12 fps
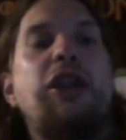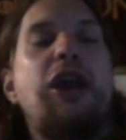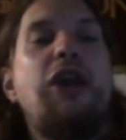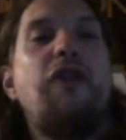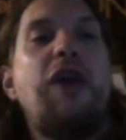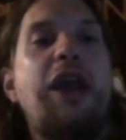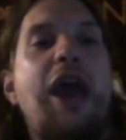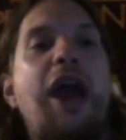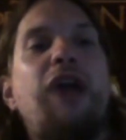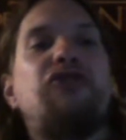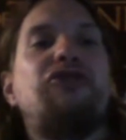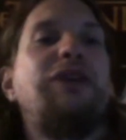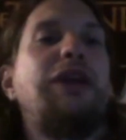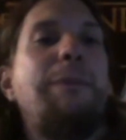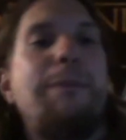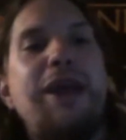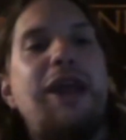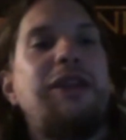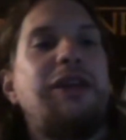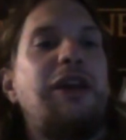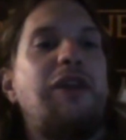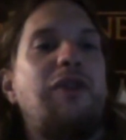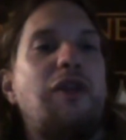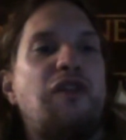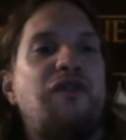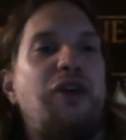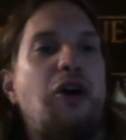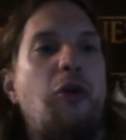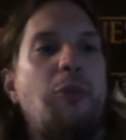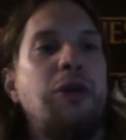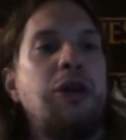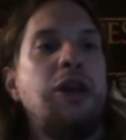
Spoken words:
And they actually admit in this film